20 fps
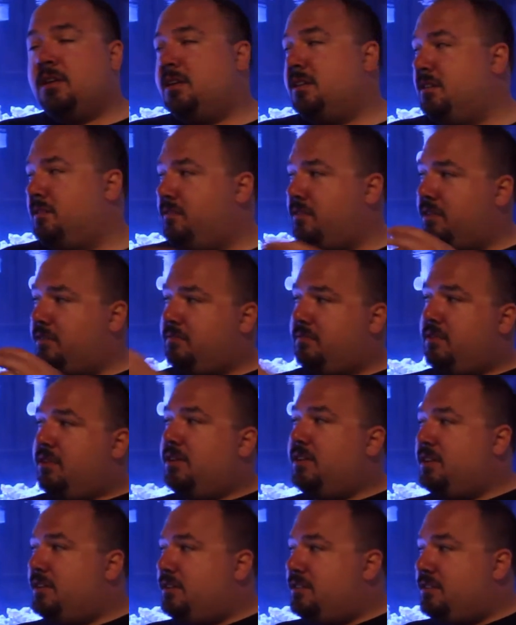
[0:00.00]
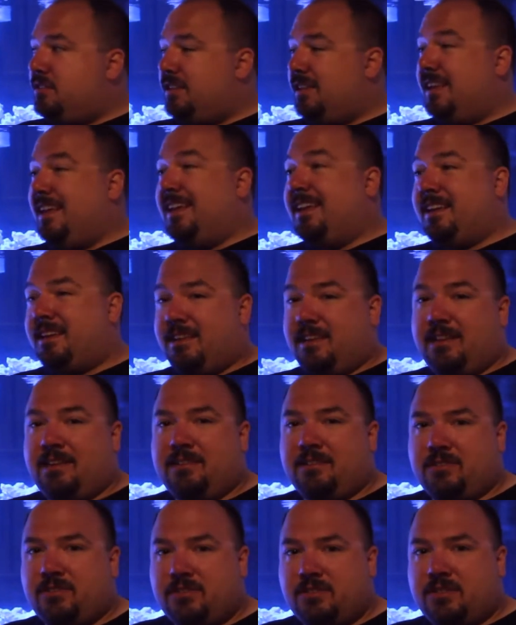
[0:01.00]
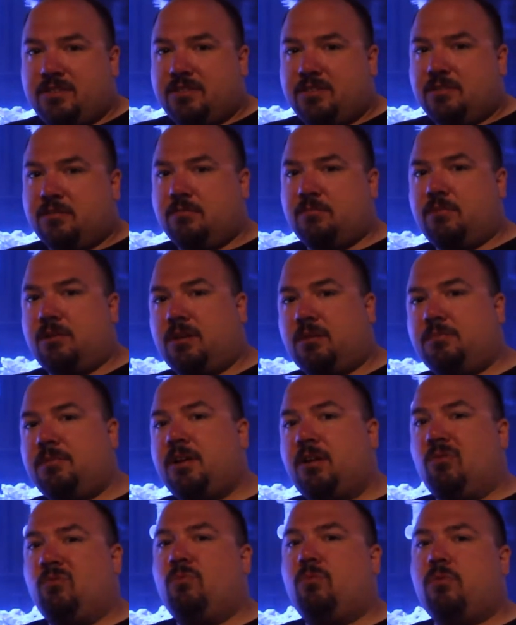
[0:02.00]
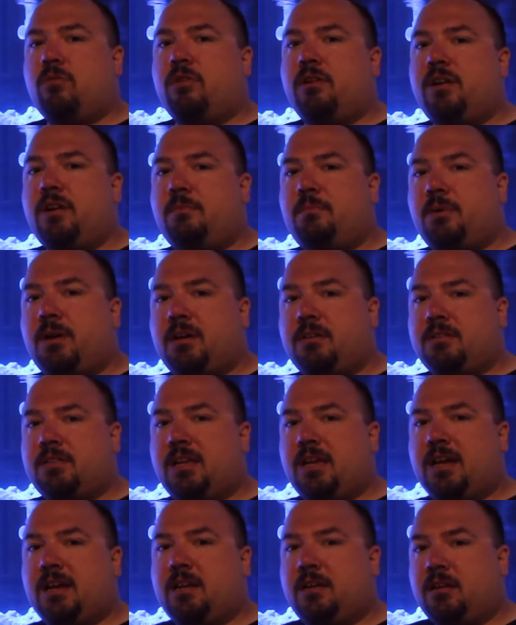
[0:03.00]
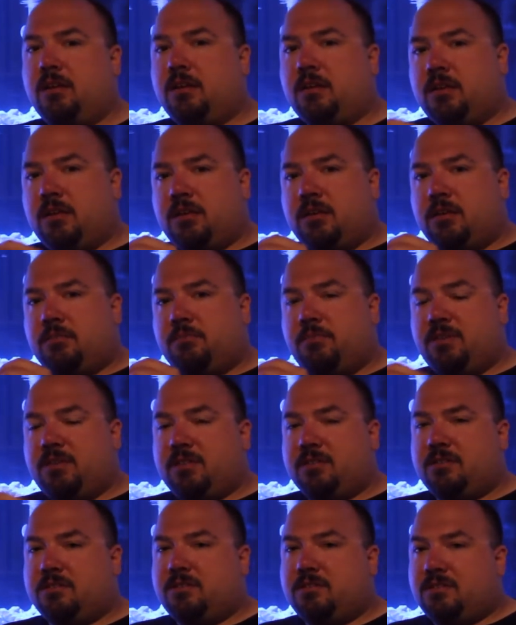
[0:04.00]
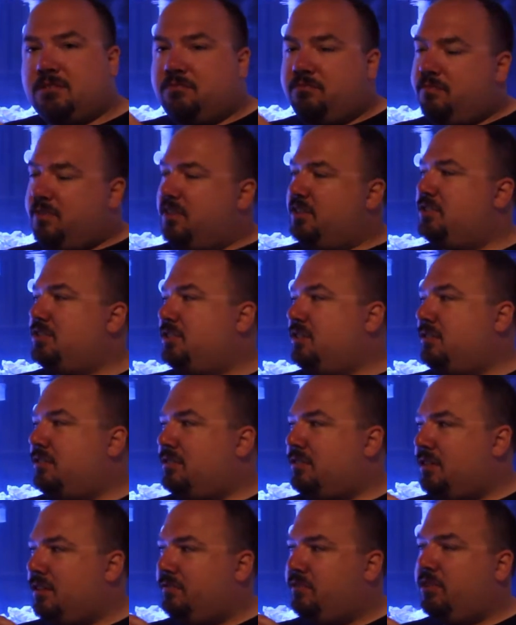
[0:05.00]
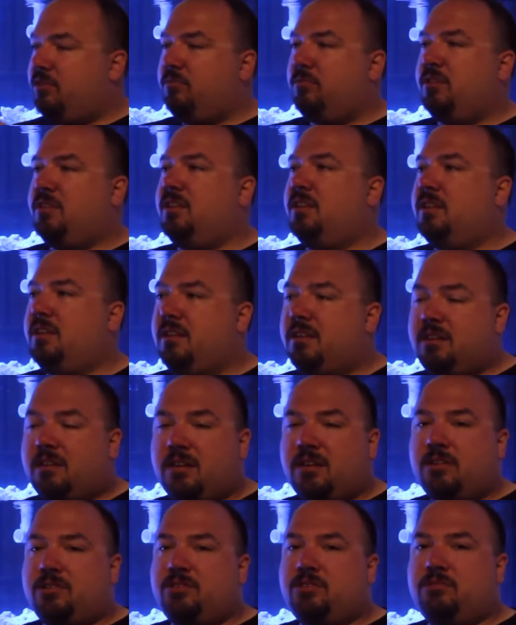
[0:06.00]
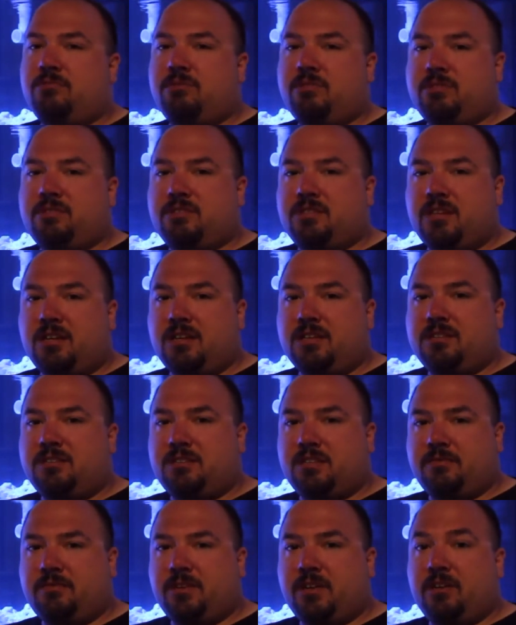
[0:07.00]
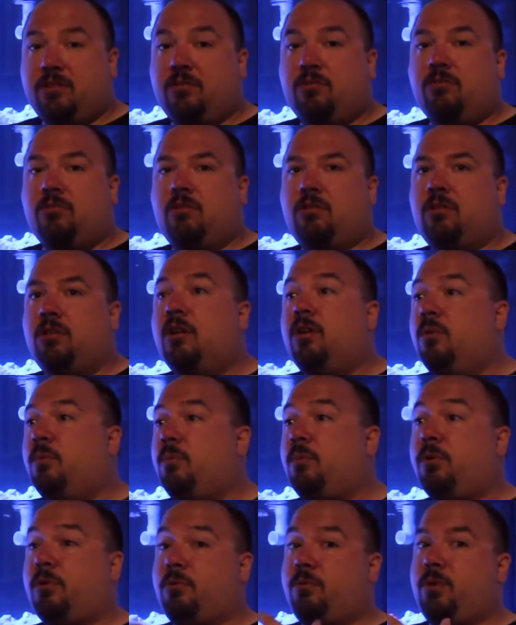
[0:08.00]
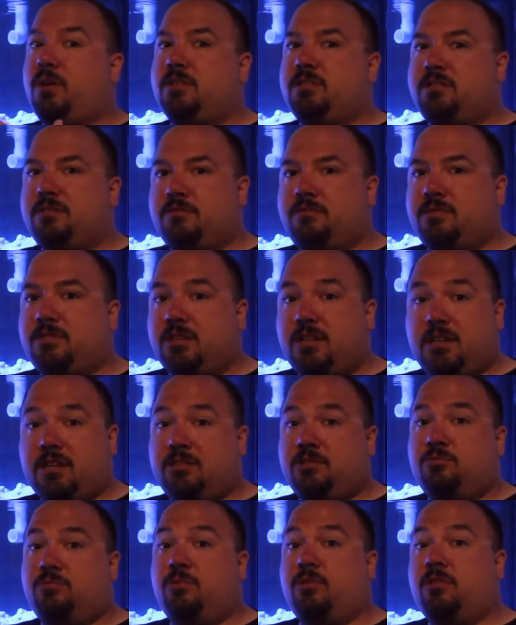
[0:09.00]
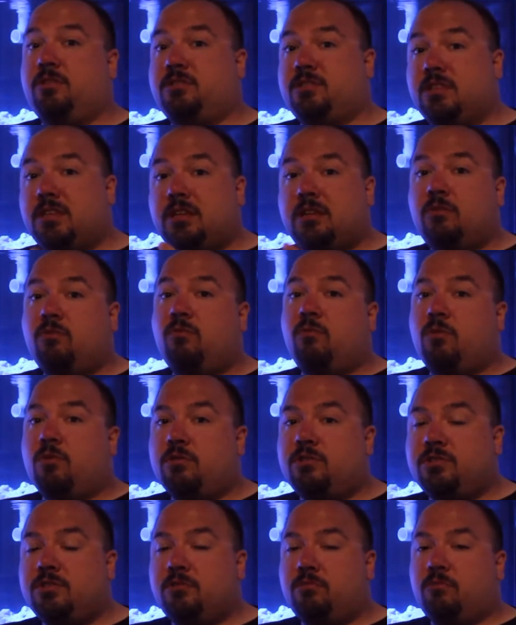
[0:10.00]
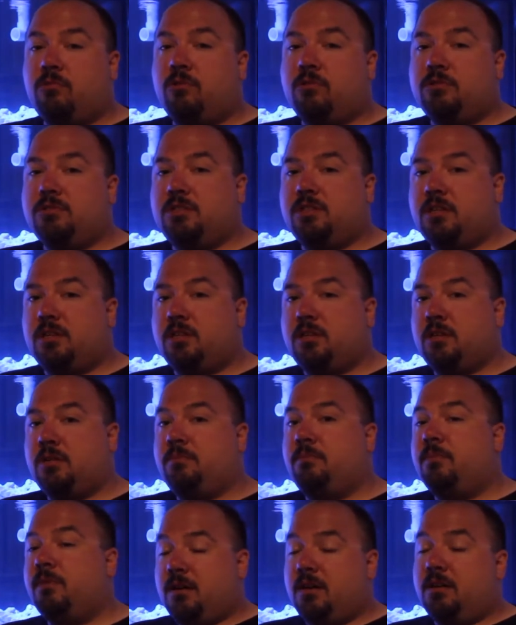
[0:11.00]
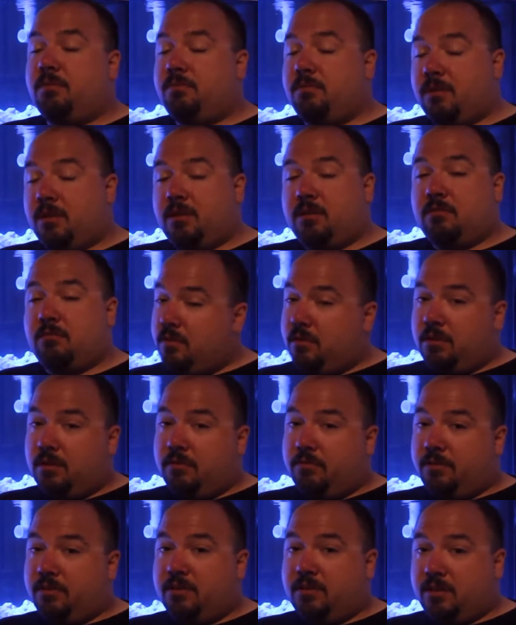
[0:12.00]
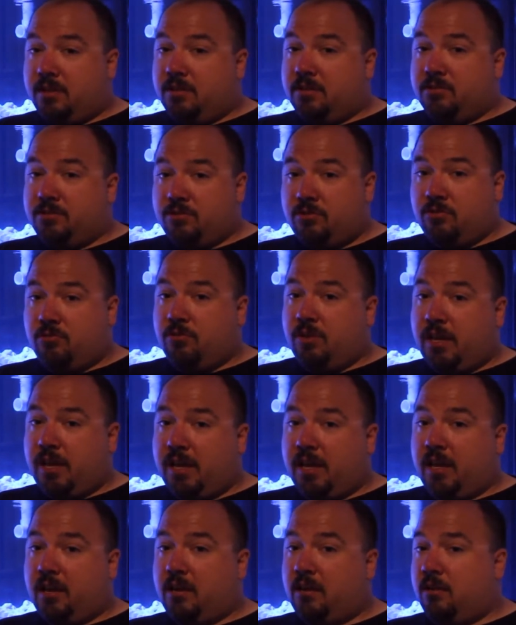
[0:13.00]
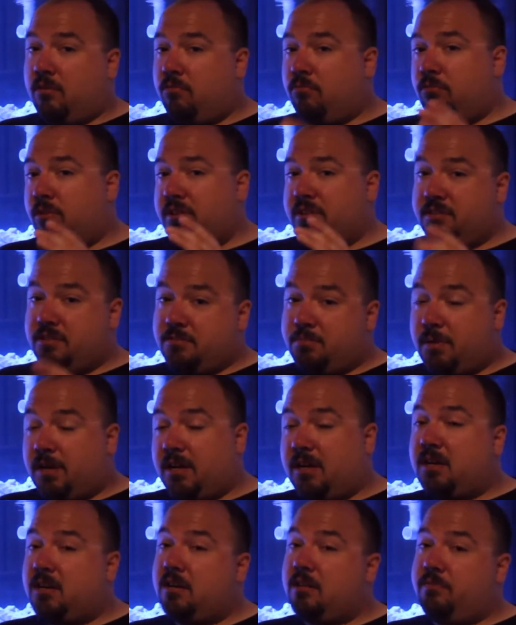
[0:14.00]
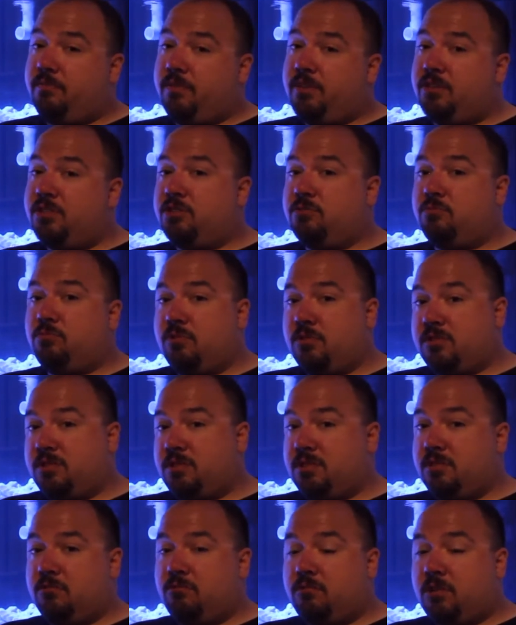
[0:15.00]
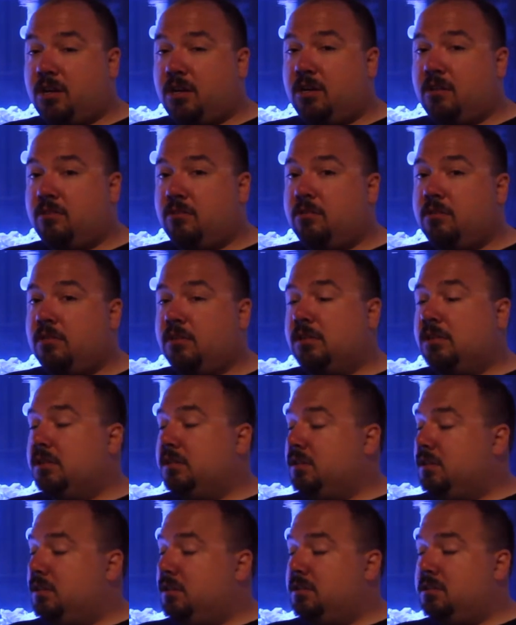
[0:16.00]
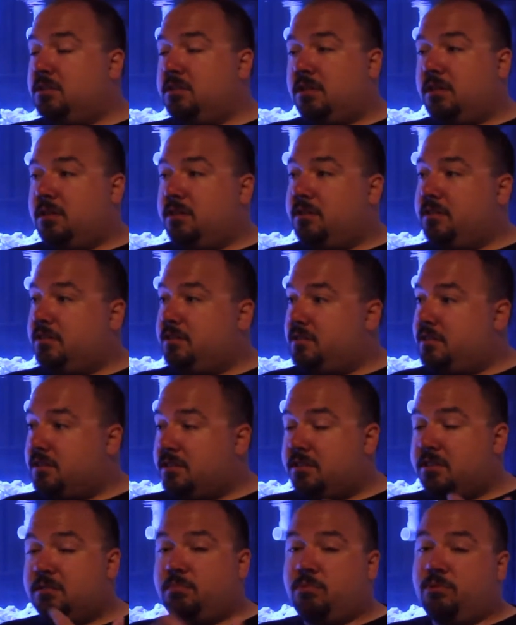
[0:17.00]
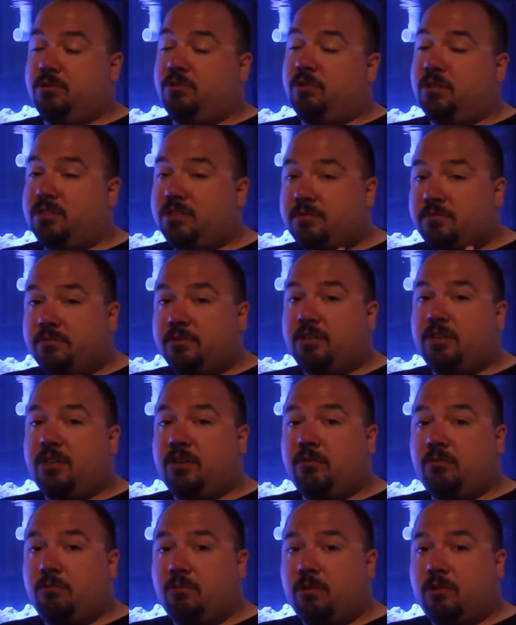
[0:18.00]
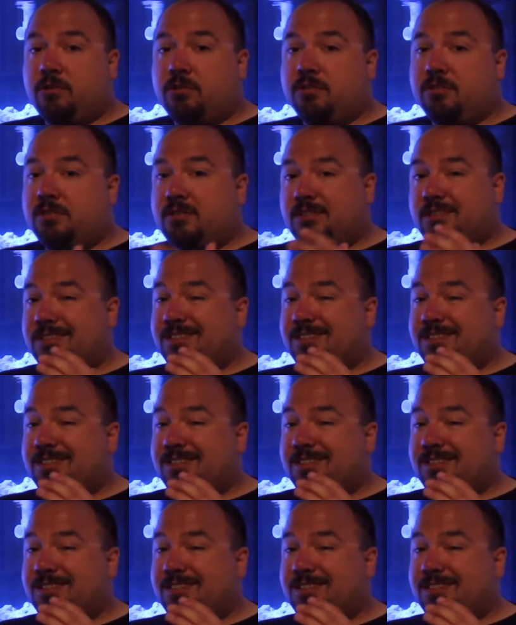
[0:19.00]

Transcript: Even if there is ick in the system, I'm not worried about that because the fish are living with it and not showing signs of it or progressive signs where it's getting worse and worse on them. I think everything is okay. A white spot on a fish once in a while, as long as it doesn't progressively get worse,